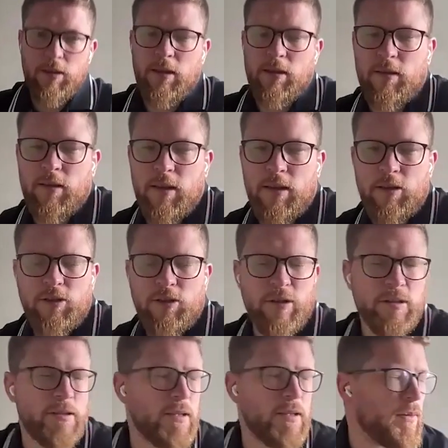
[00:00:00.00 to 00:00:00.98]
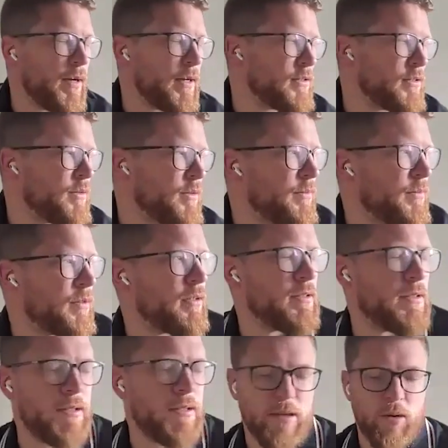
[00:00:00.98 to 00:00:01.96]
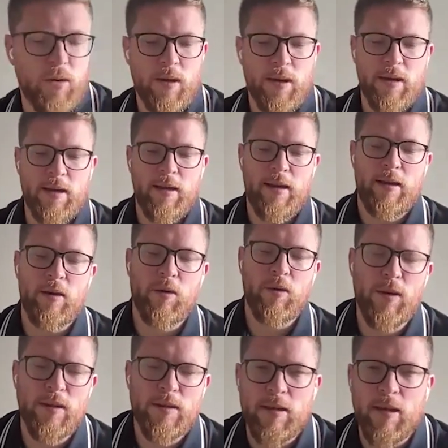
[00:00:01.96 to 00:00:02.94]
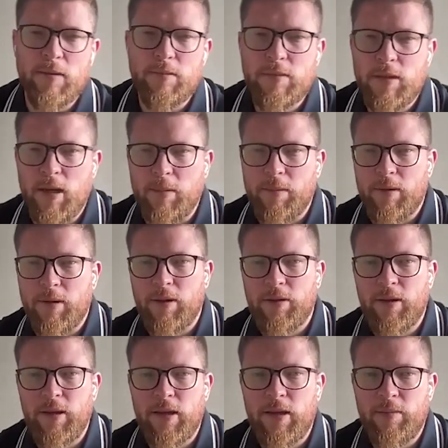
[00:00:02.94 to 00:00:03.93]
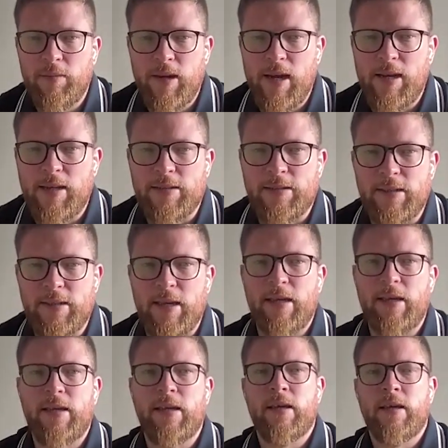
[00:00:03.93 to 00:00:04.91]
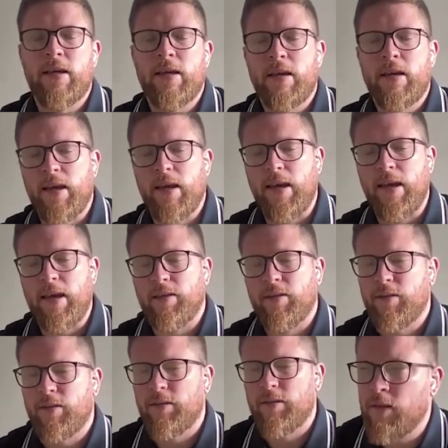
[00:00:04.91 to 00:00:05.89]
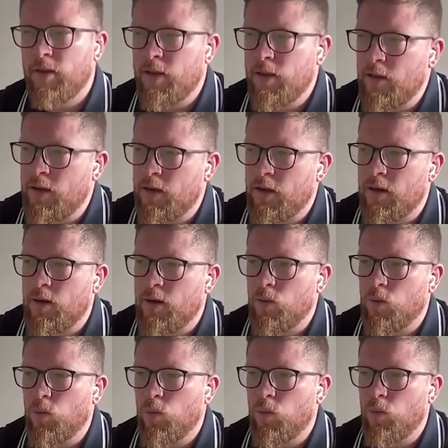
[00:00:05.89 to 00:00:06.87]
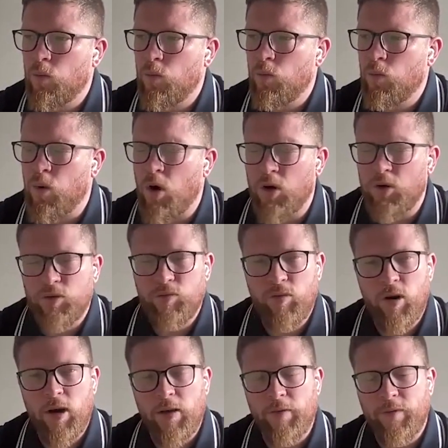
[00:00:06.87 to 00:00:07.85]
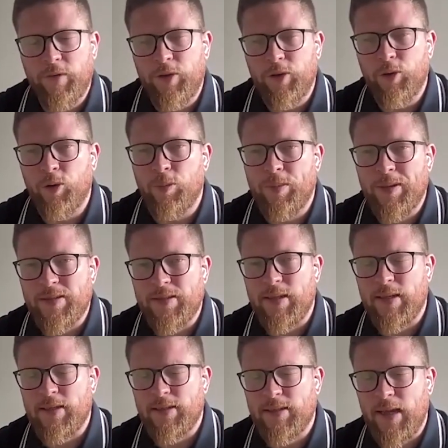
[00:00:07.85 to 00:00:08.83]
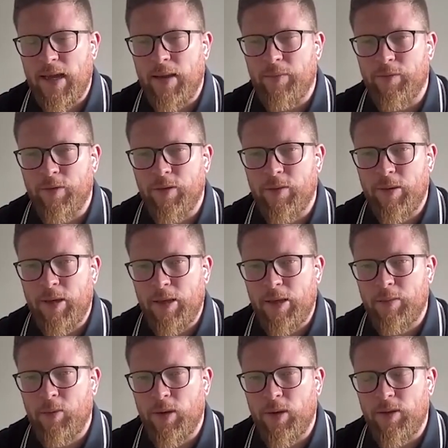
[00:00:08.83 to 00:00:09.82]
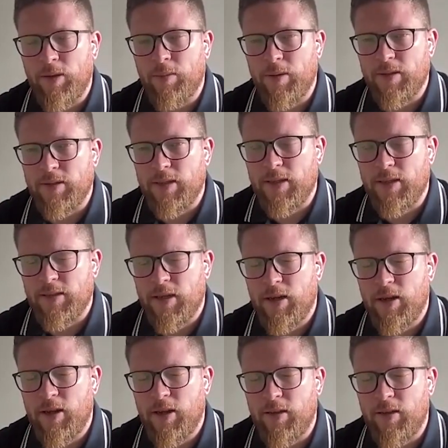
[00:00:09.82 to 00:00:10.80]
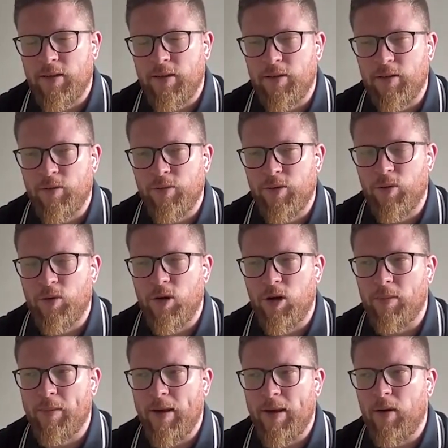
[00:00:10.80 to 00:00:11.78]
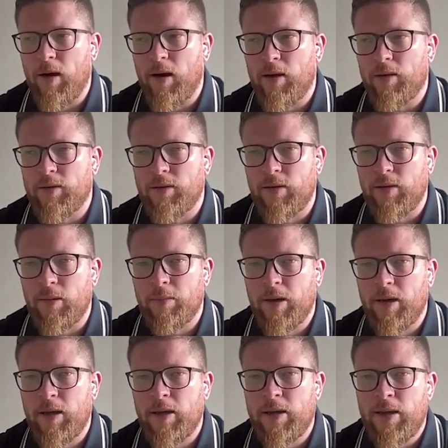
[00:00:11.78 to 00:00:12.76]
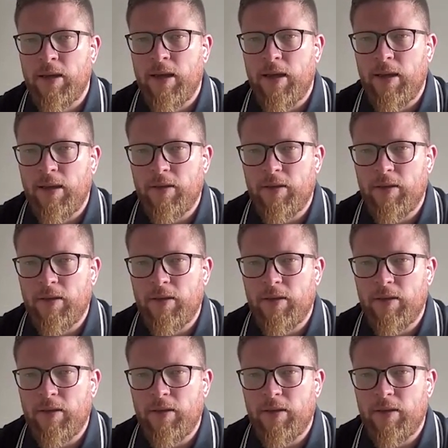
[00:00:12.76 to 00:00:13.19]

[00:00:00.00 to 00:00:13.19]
It's an interesting question because it always comes up, and I think in reality, it's what's right for your business and for the people in the business. And I know that sounds like a real cop-out answer, but